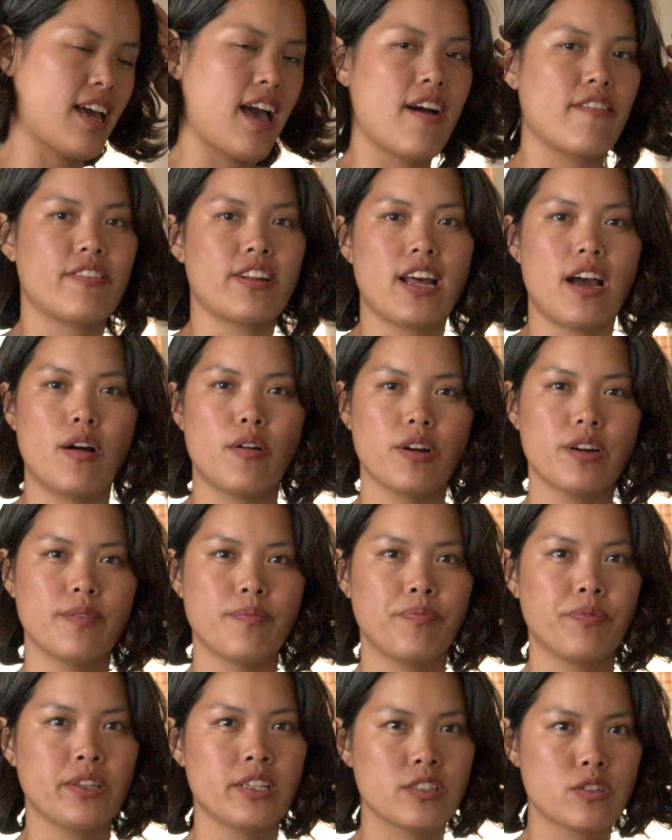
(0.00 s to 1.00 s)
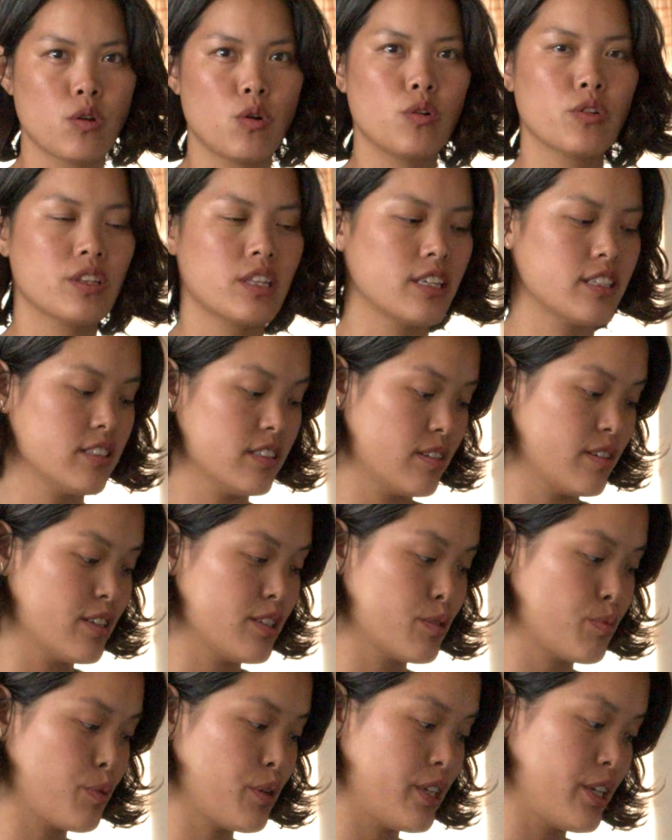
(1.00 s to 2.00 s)
half an hour. This whole thing
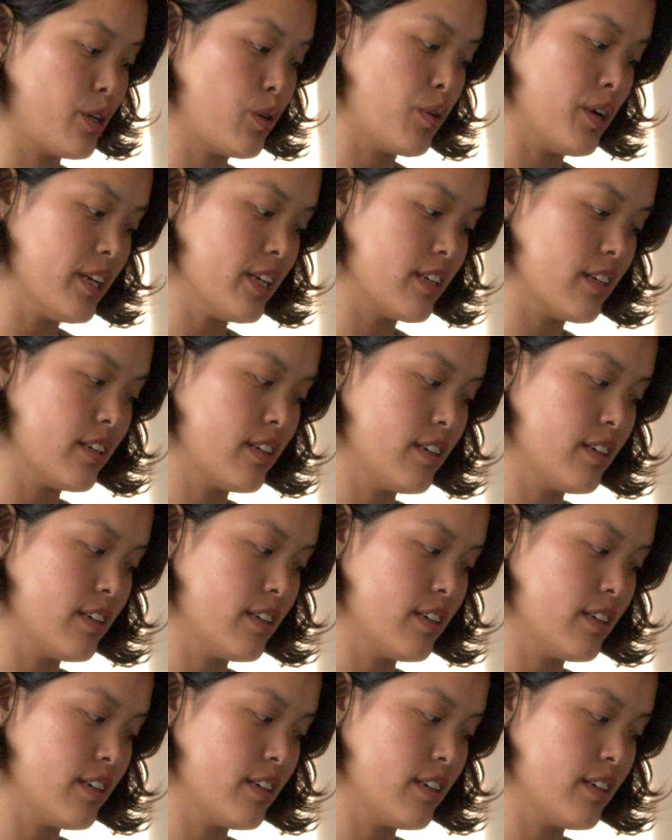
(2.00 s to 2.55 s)
is pretty quick.